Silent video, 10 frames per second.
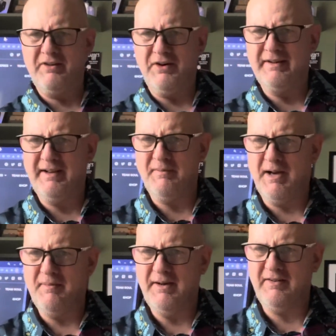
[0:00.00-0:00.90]
tight at the
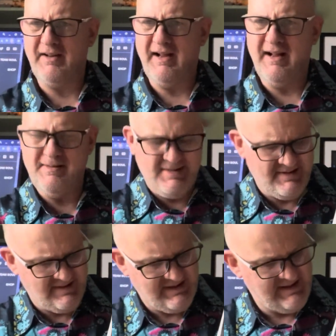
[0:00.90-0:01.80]
moment, so
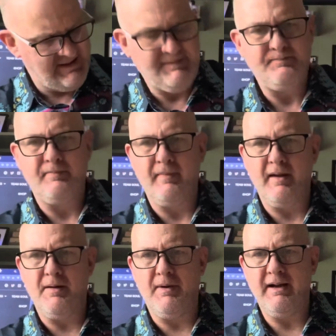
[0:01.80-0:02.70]

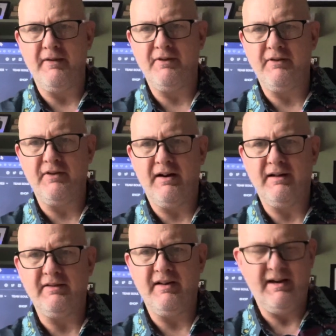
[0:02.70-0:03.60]
I might have to
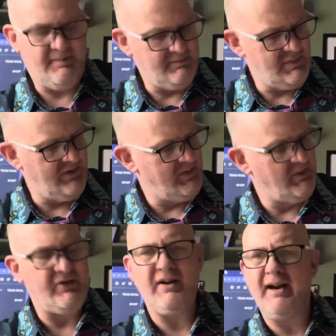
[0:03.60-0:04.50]
start moving my
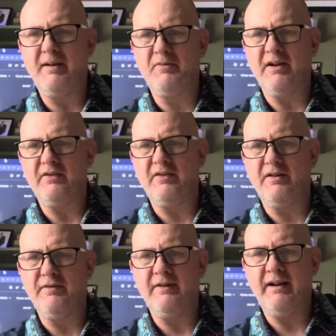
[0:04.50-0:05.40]
Salem's Lot
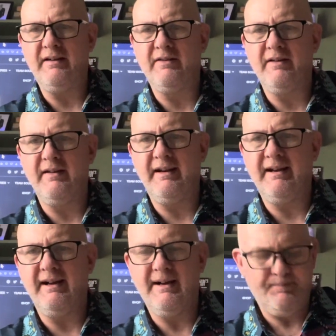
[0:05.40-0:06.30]
stuff into
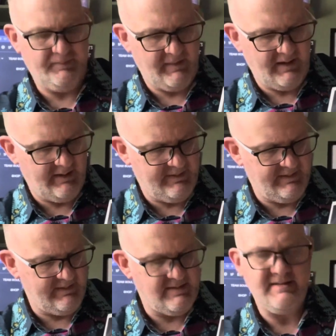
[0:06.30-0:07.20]
the
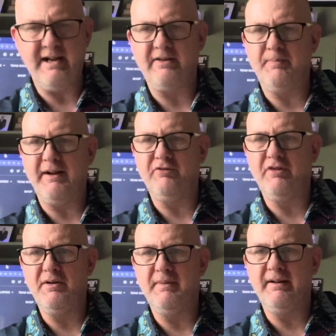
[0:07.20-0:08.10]
next
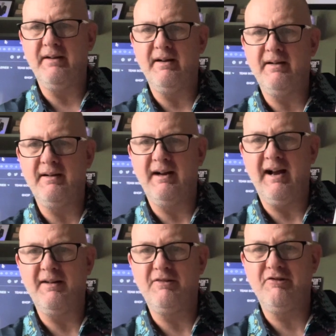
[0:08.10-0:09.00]
bedroom and
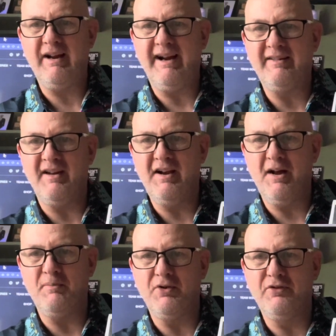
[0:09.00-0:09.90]
create a lot
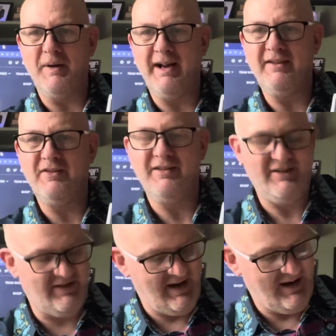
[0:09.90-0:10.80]
more space
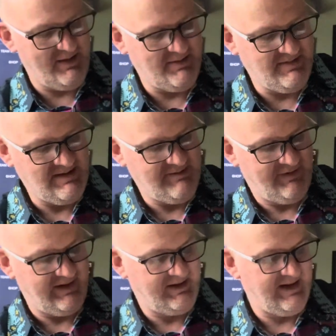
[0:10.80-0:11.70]
so
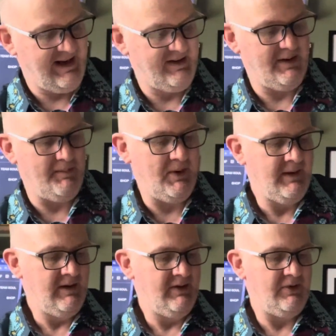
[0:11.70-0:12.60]
things can add up.
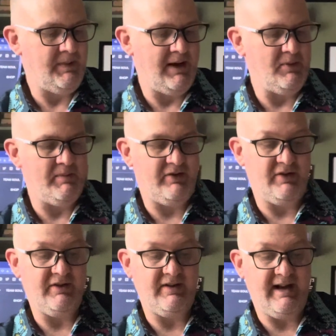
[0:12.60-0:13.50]
Spoke with my
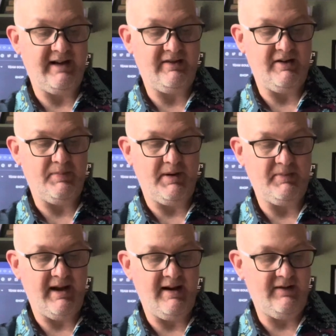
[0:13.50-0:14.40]
son today because he's popped
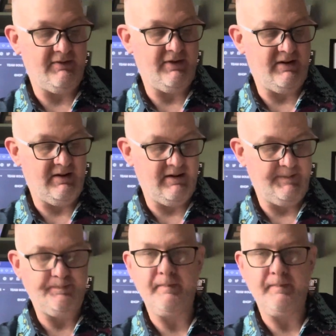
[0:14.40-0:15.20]
down for